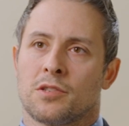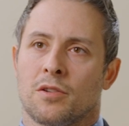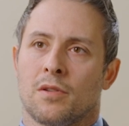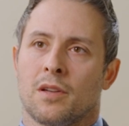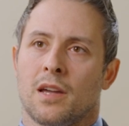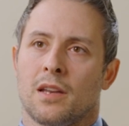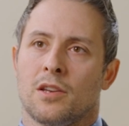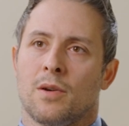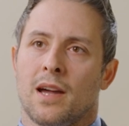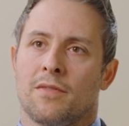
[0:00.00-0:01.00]
So
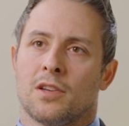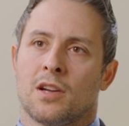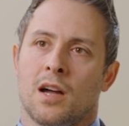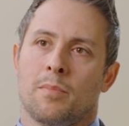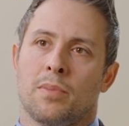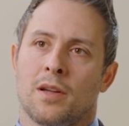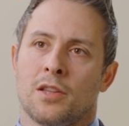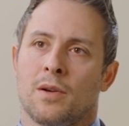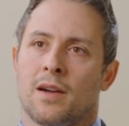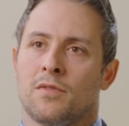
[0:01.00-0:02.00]
again, you have the cup
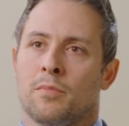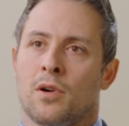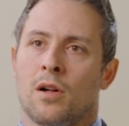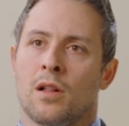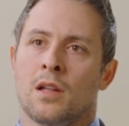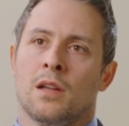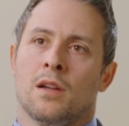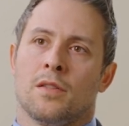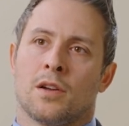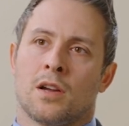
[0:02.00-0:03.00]
and you have the ball.
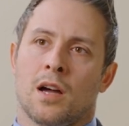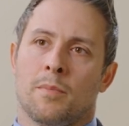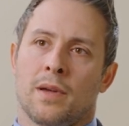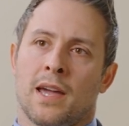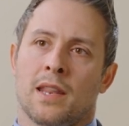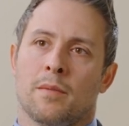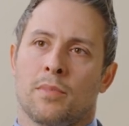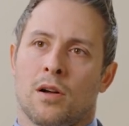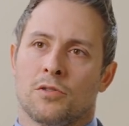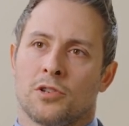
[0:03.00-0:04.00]
The cup and the
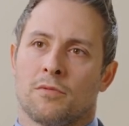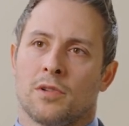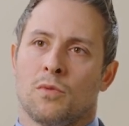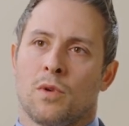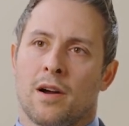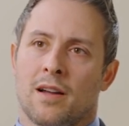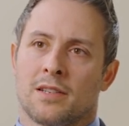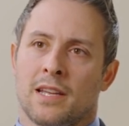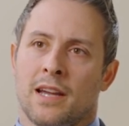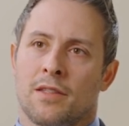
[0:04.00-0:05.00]
ball generally wear
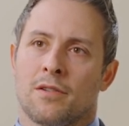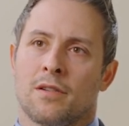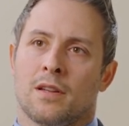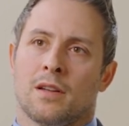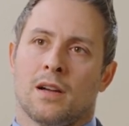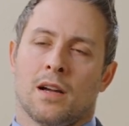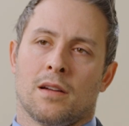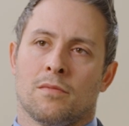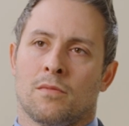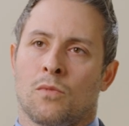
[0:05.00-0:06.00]
out together,
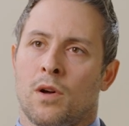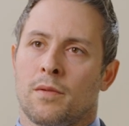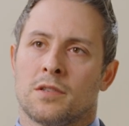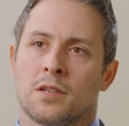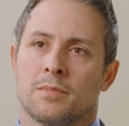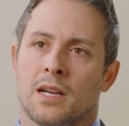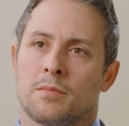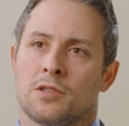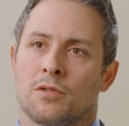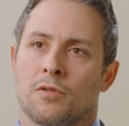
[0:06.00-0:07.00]
one
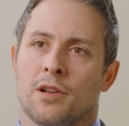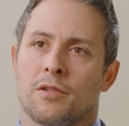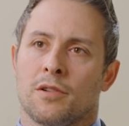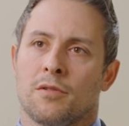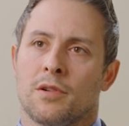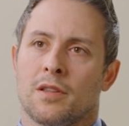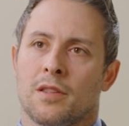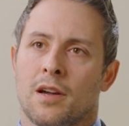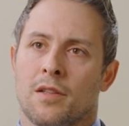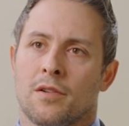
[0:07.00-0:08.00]
sometimes to a greater degree than
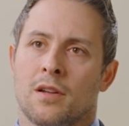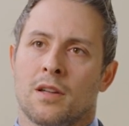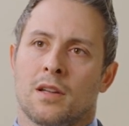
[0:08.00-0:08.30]
the other.